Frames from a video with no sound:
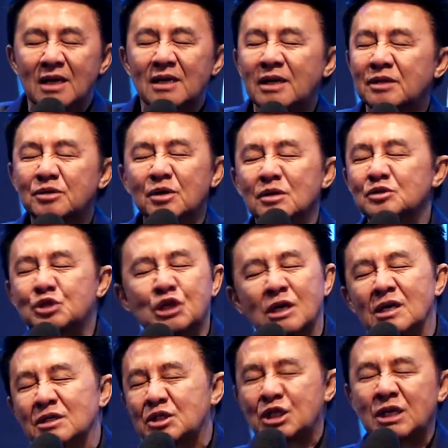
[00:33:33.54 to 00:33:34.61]
Let your
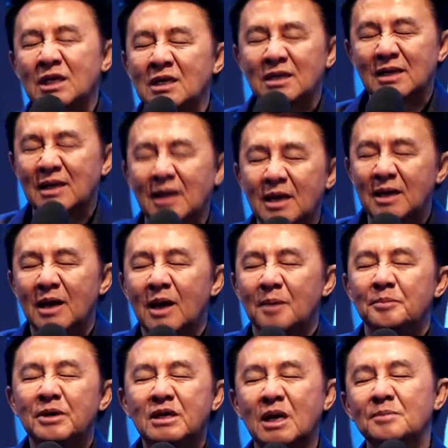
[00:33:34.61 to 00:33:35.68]
church here
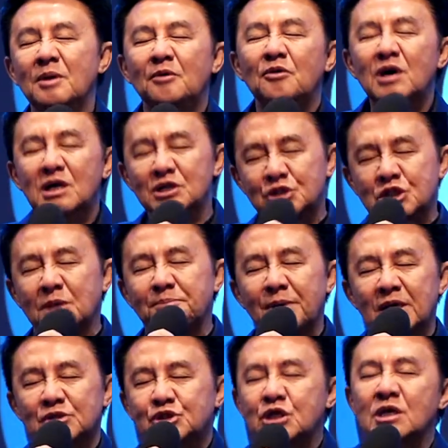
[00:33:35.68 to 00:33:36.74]
become a
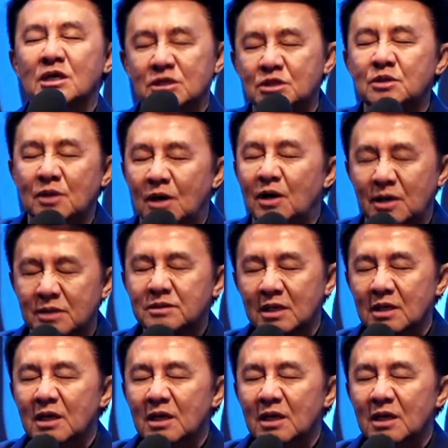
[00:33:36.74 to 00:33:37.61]
worshiping church, Lord.